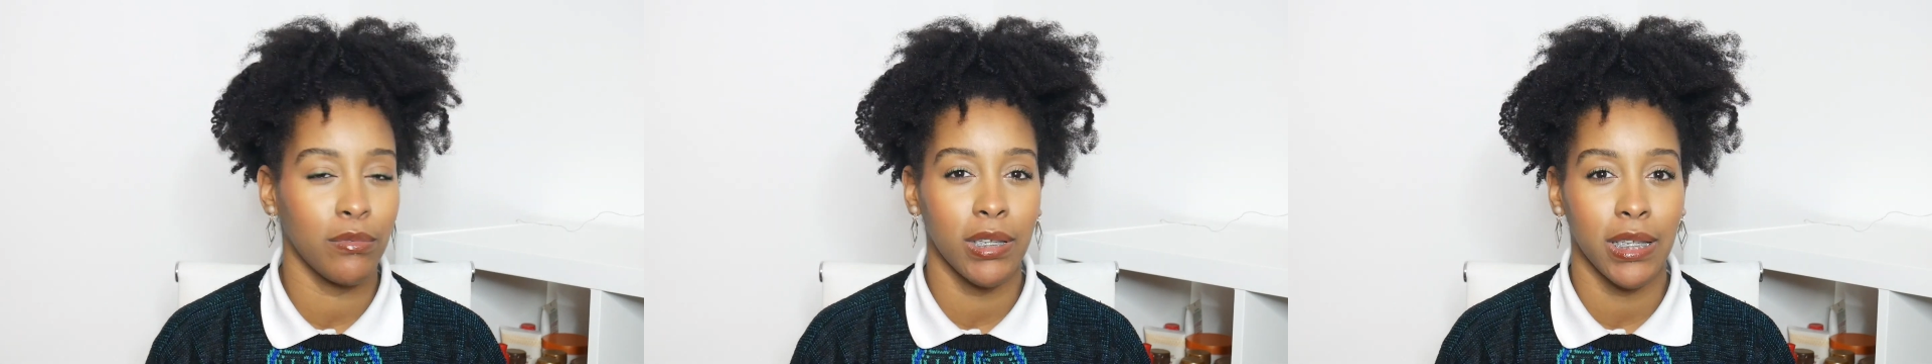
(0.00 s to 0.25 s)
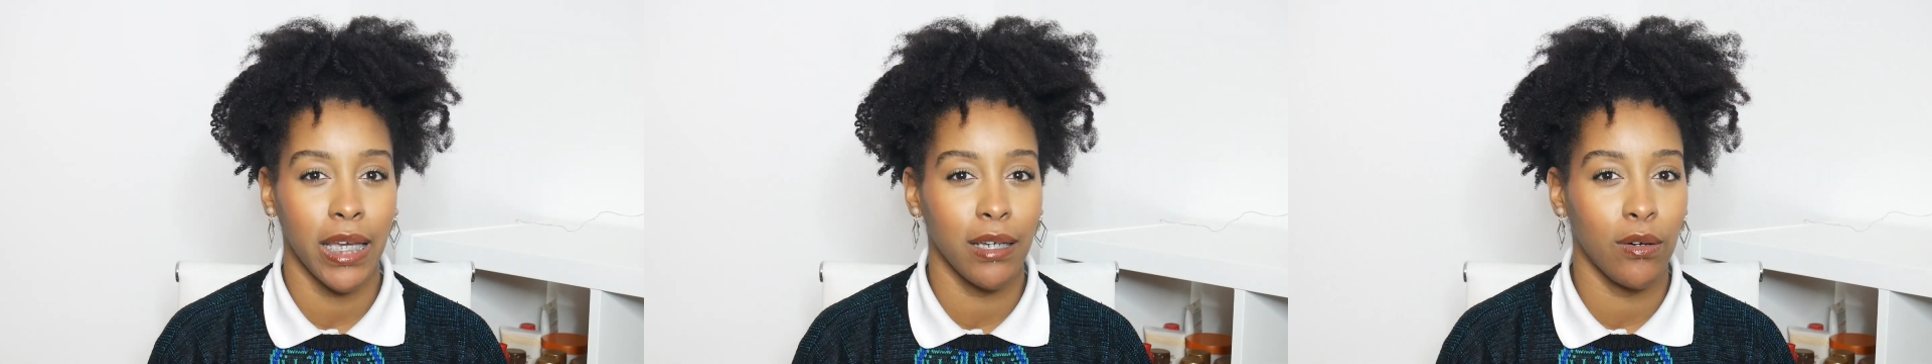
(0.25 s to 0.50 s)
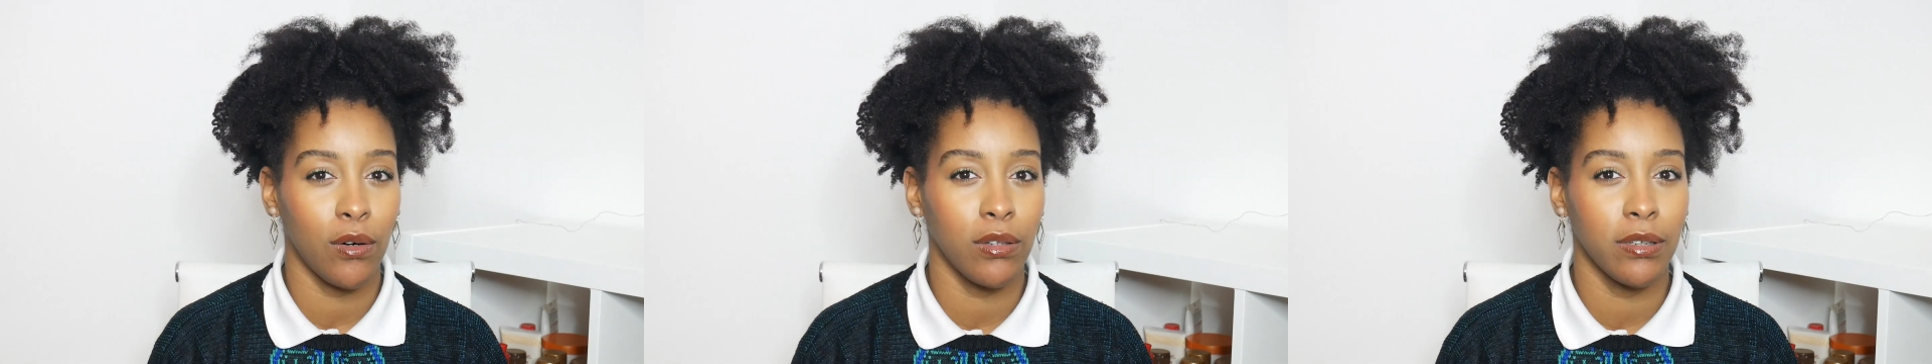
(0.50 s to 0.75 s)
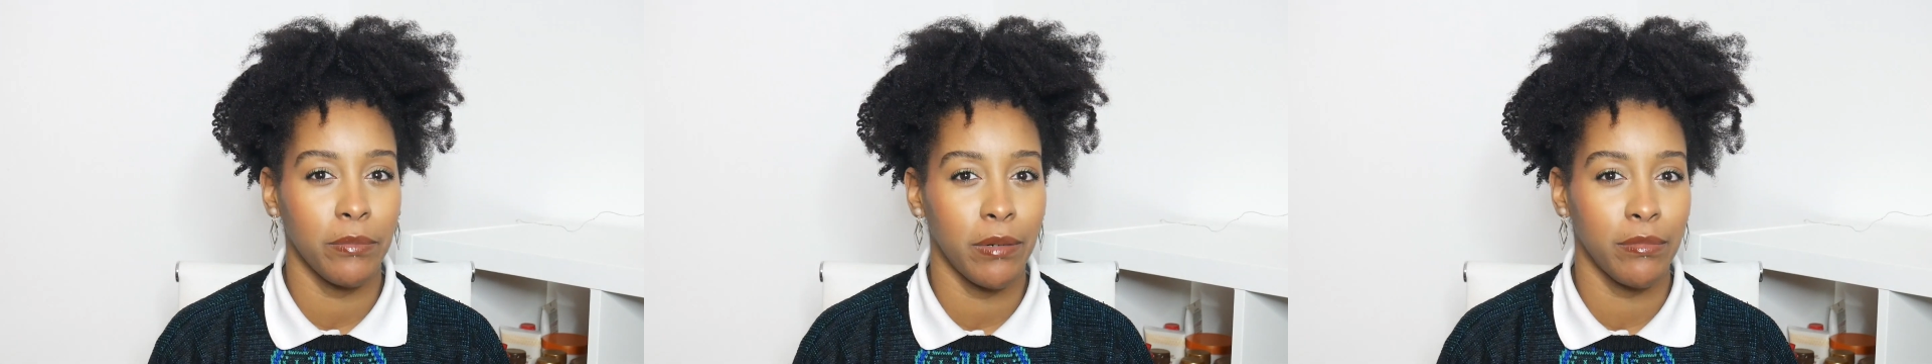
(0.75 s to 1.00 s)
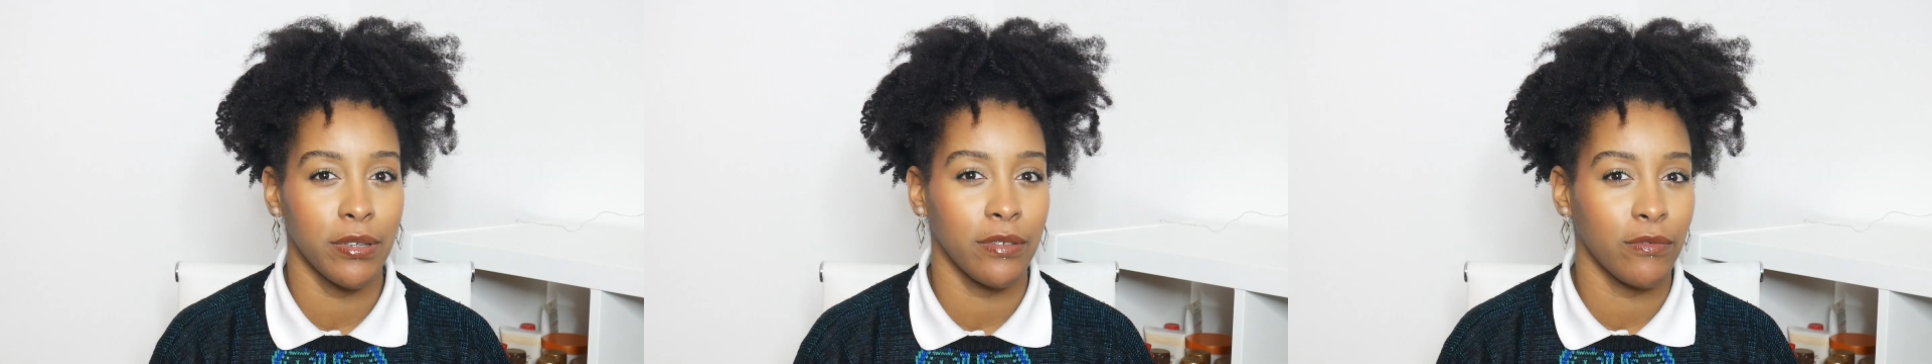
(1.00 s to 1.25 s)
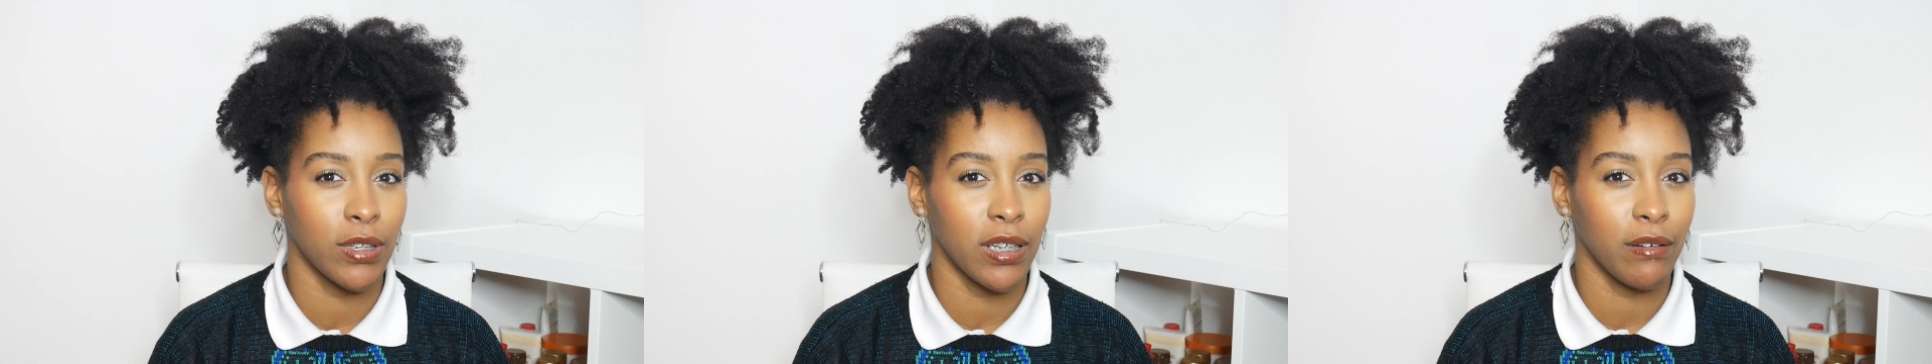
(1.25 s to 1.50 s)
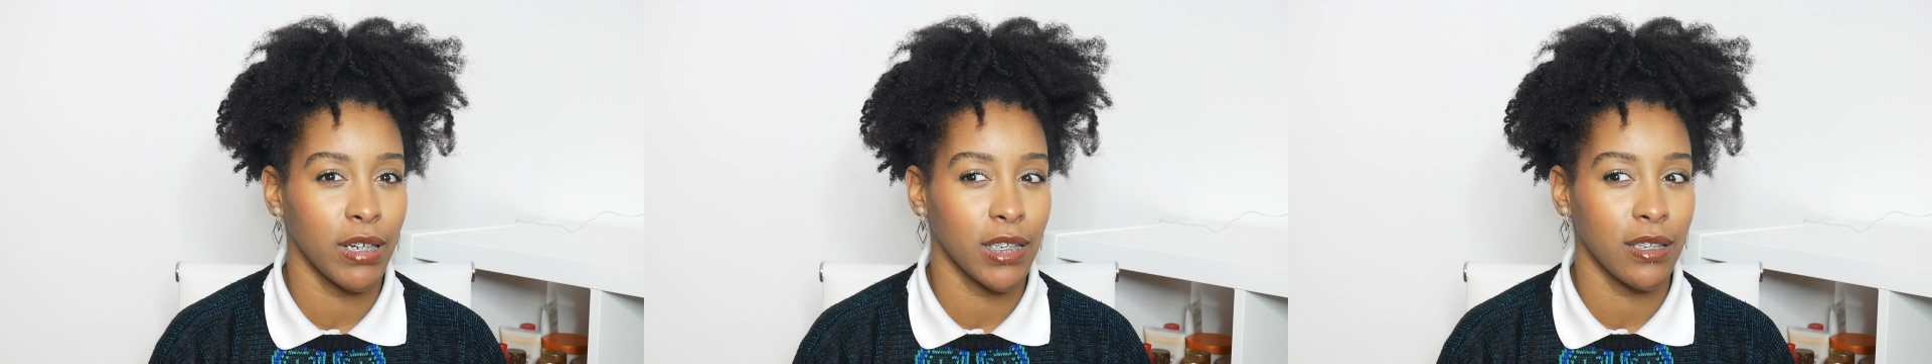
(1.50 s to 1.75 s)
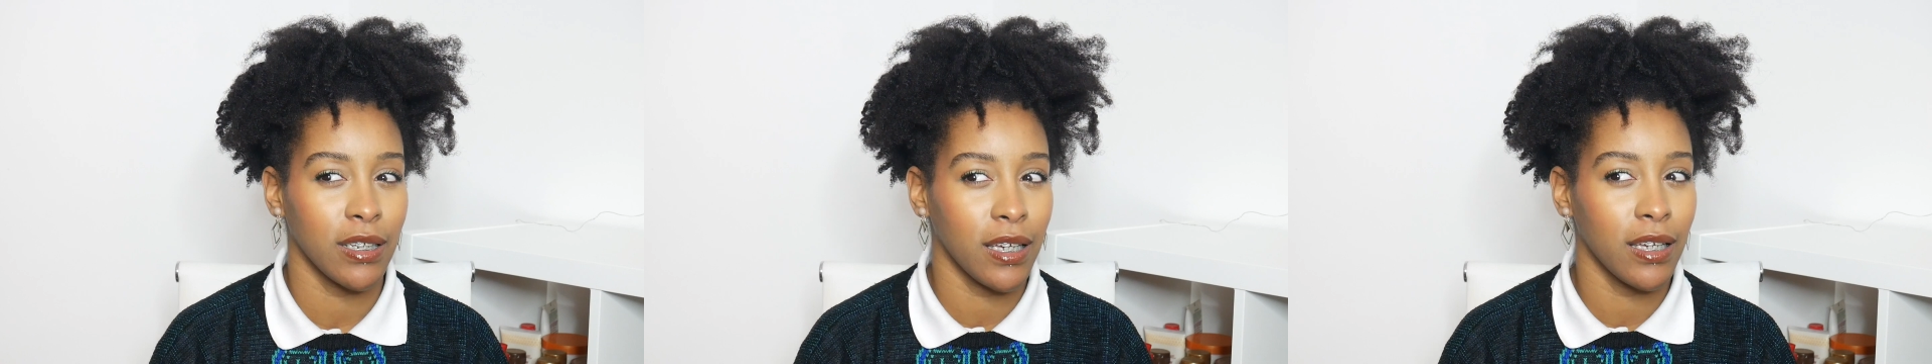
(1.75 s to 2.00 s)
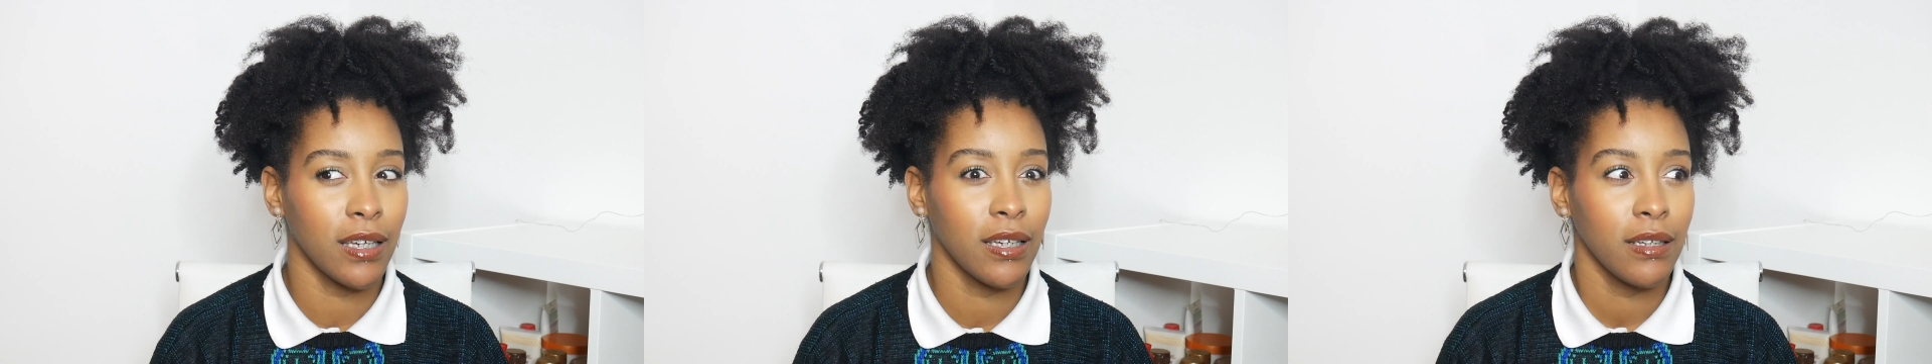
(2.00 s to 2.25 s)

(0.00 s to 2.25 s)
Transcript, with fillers: was like all the members of one direction here